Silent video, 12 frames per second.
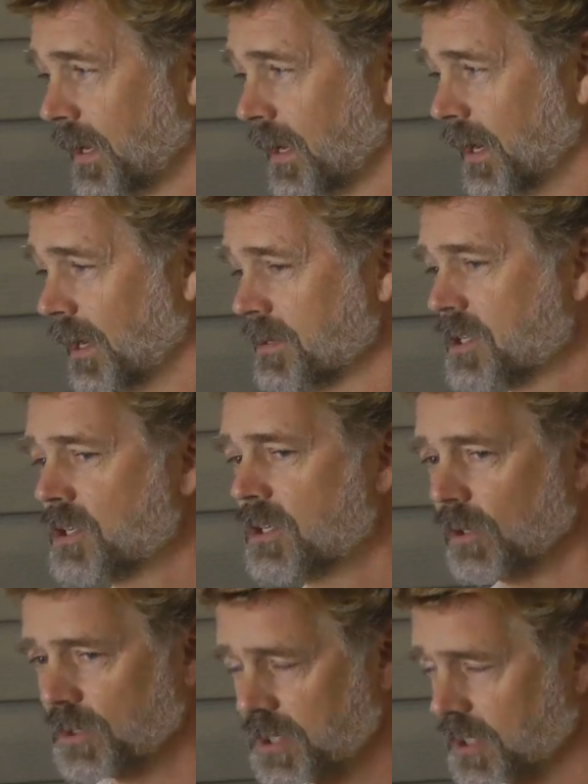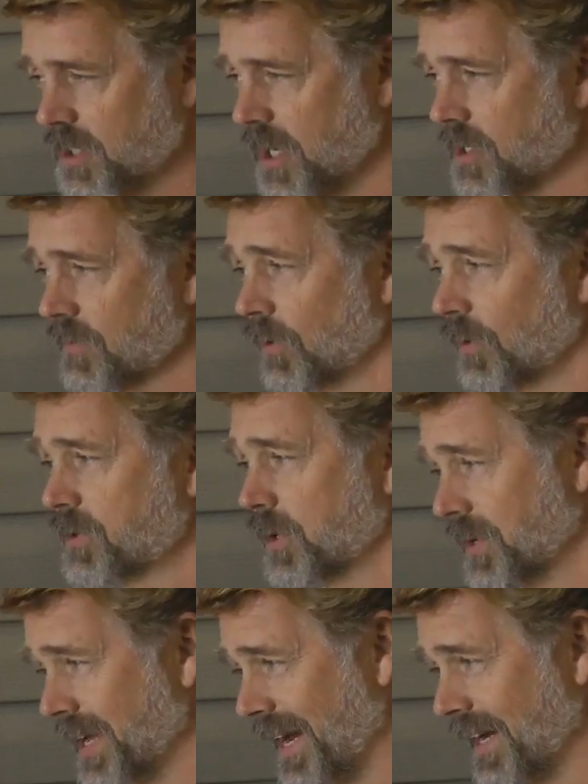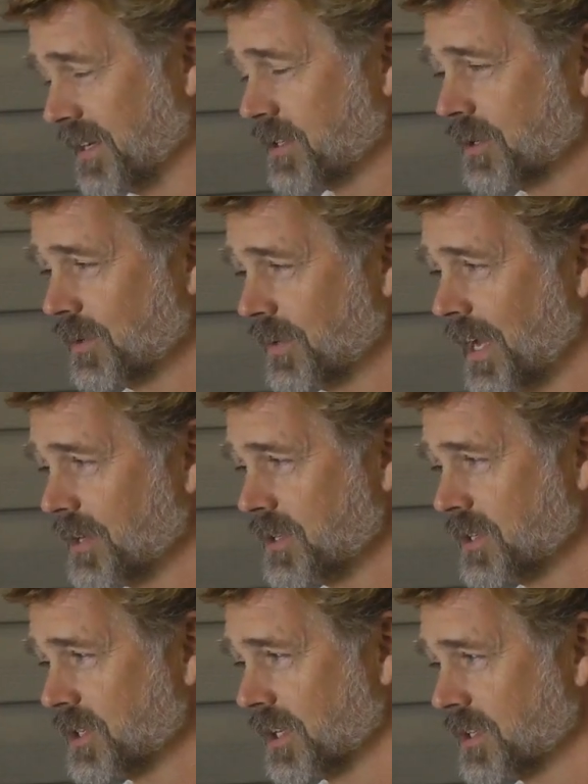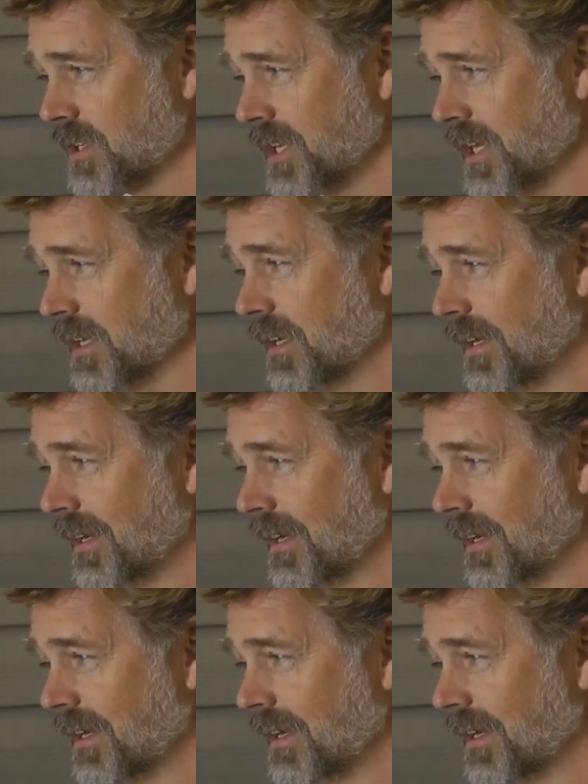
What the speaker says: It's still successful today in 2016